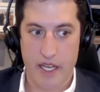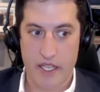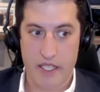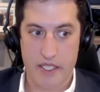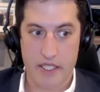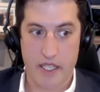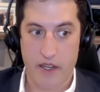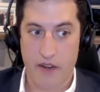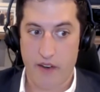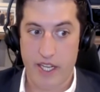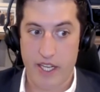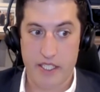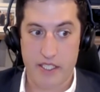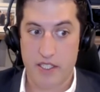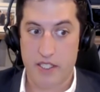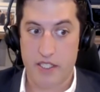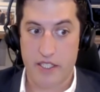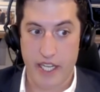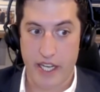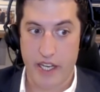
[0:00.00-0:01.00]
You know, it's
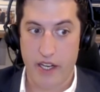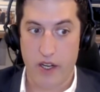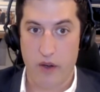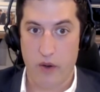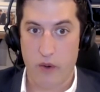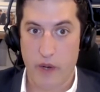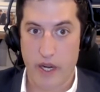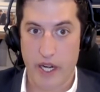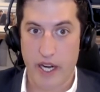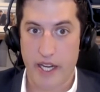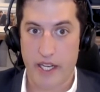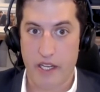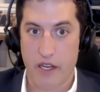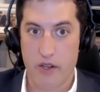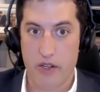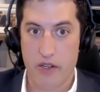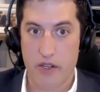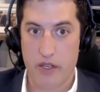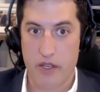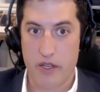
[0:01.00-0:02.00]
still when I
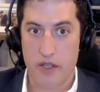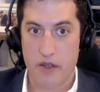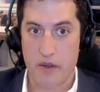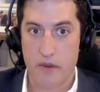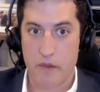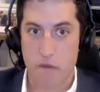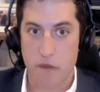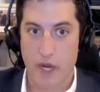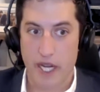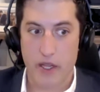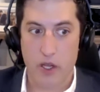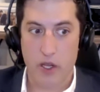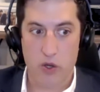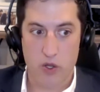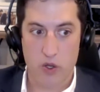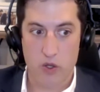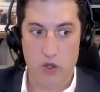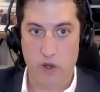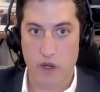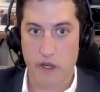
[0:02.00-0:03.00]
go to my
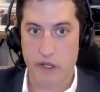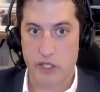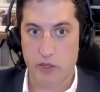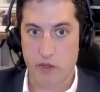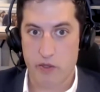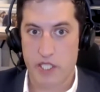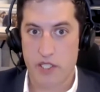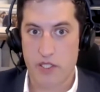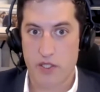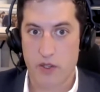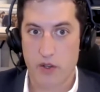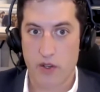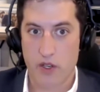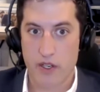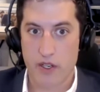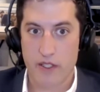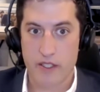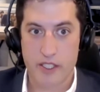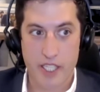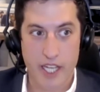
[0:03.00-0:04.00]
local grocery
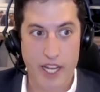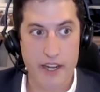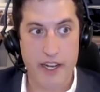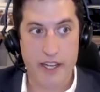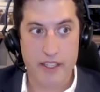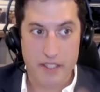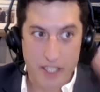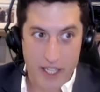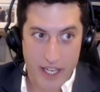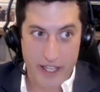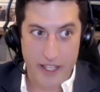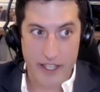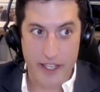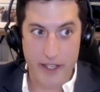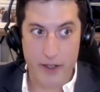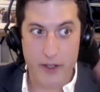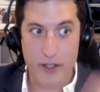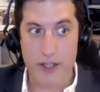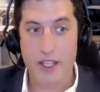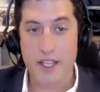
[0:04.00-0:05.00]
store, shout out Giant
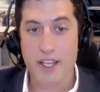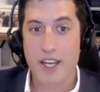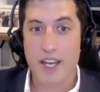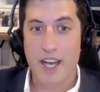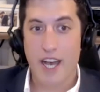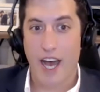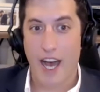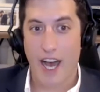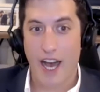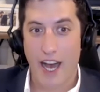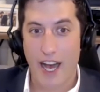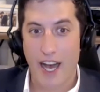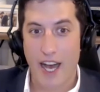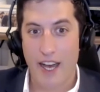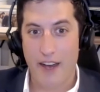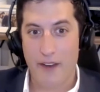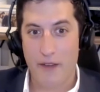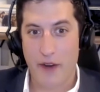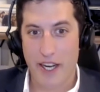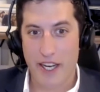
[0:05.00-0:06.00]
Eagle. When
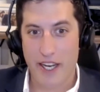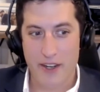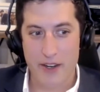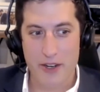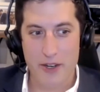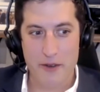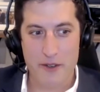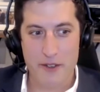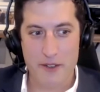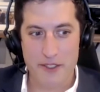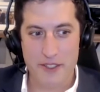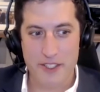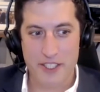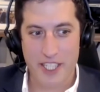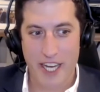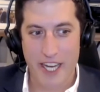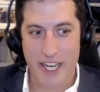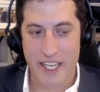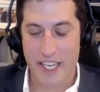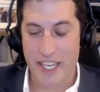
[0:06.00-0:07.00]
I go to
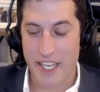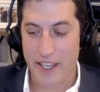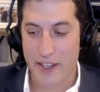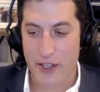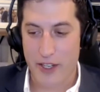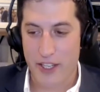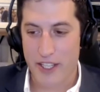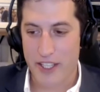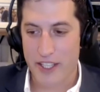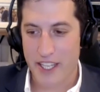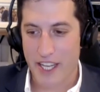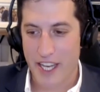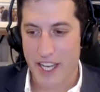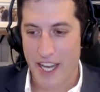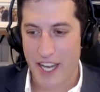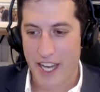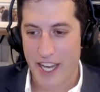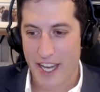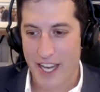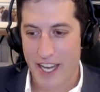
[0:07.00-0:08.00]
Giant Eagle,
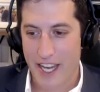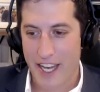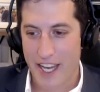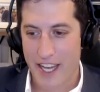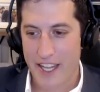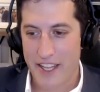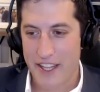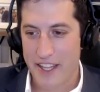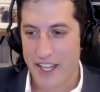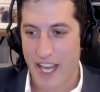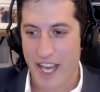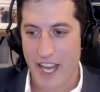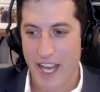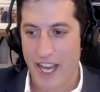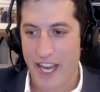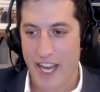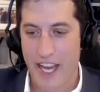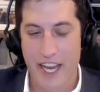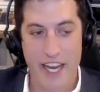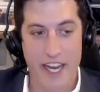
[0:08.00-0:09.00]

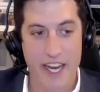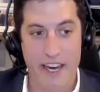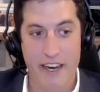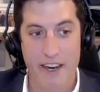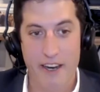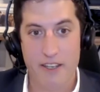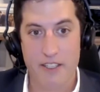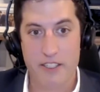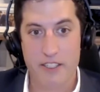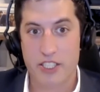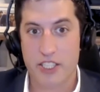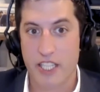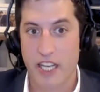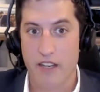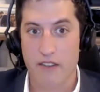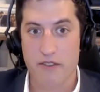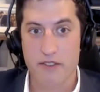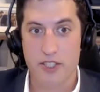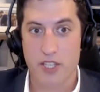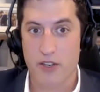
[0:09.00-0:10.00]
their
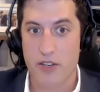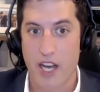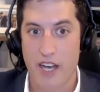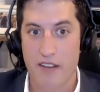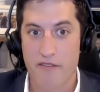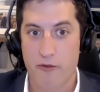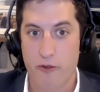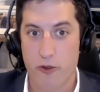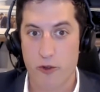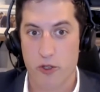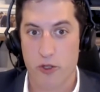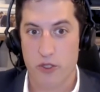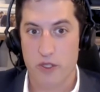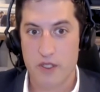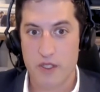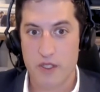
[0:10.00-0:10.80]
shelves are not full,